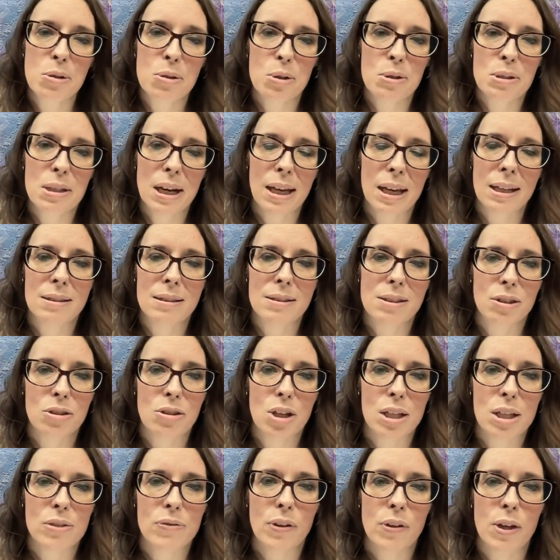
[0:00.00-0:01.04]
that I can
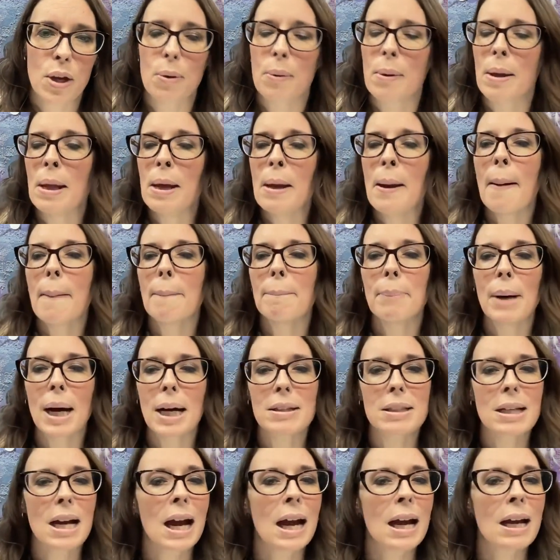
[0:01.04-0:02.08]
suggest for you.
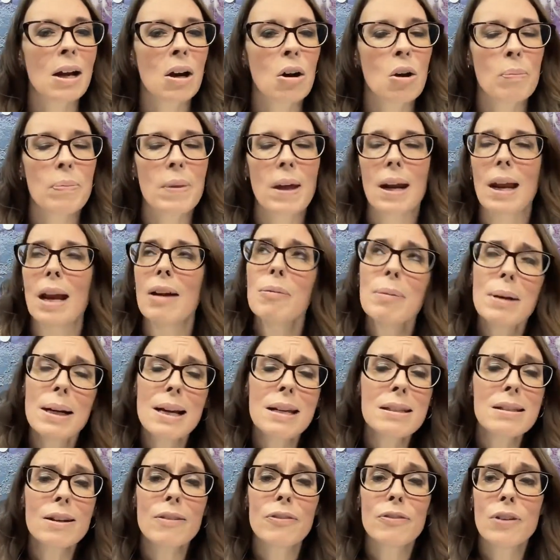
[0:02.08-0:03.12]
But I hope that everybody
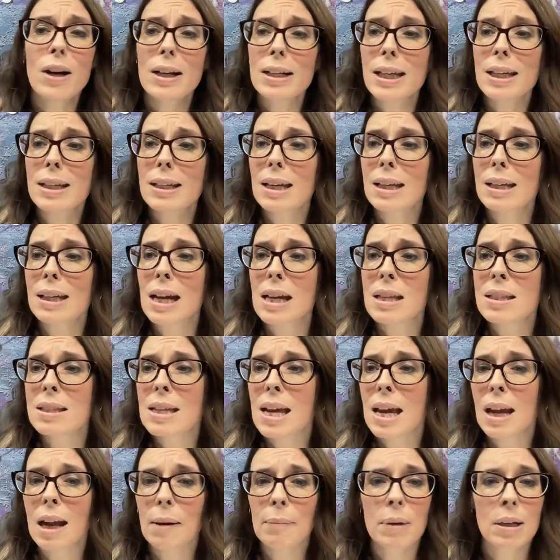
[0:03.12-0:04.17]
has a fucking kick-ass
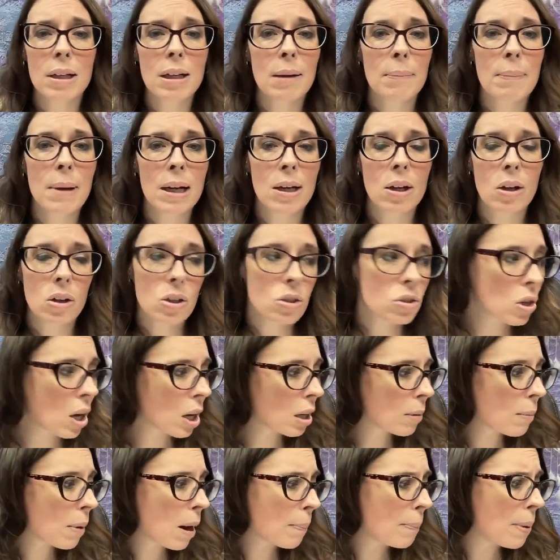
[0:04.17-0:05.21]
day. I'm going to come back on and
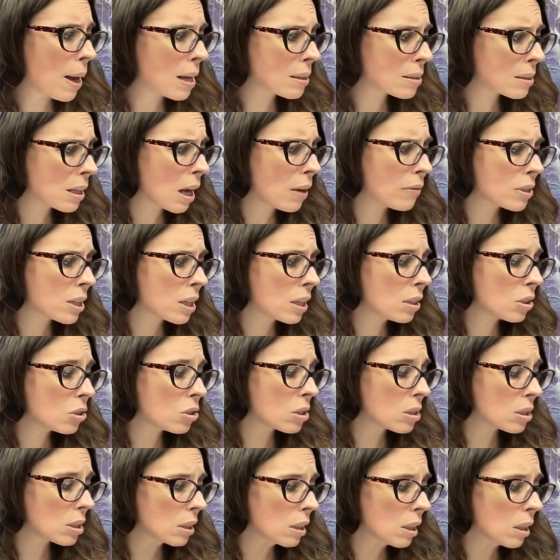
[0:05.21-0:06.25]
talk about past lives here in
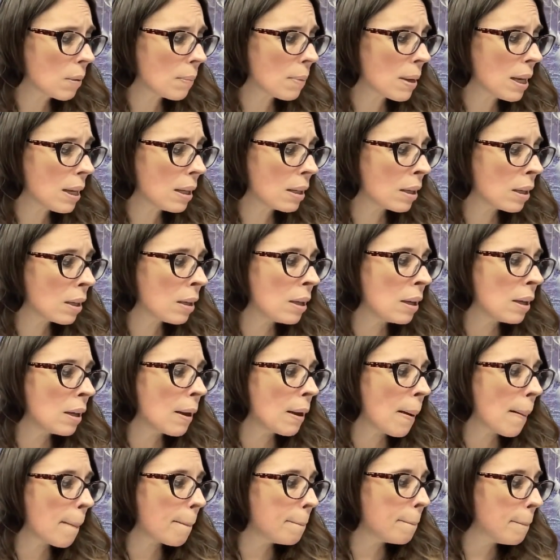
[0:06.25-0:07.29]
just a little bit.
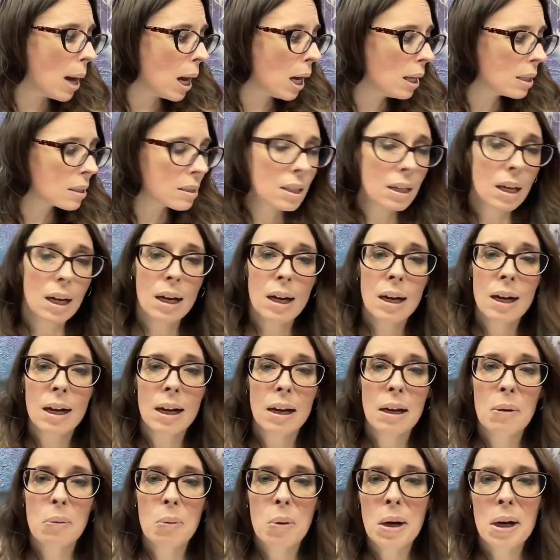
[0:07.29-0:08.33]
But
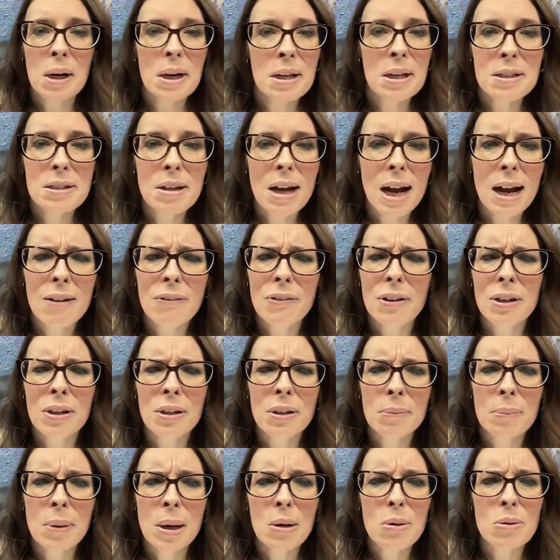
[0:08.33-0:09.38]
I wanted to have a
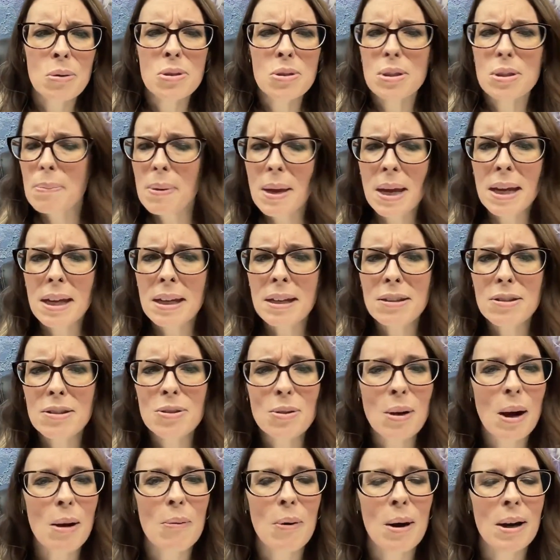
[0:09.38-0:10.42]
new post to pin,
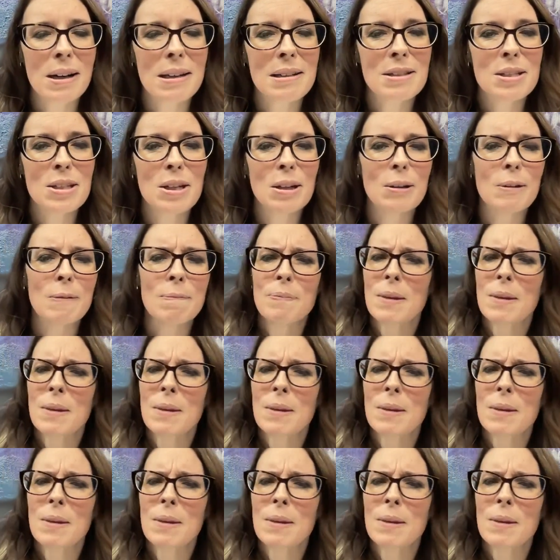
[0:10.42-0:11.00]
so I wanted to